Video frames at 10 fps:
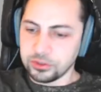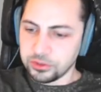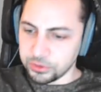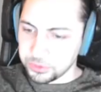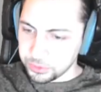
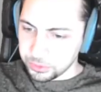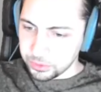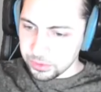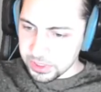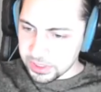
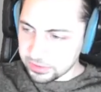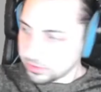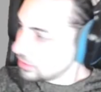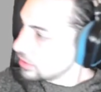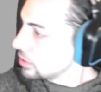to
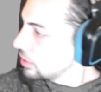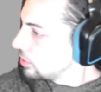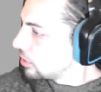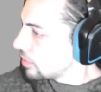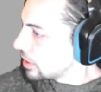this and go
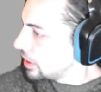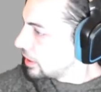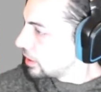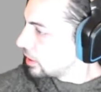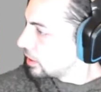over
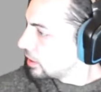here.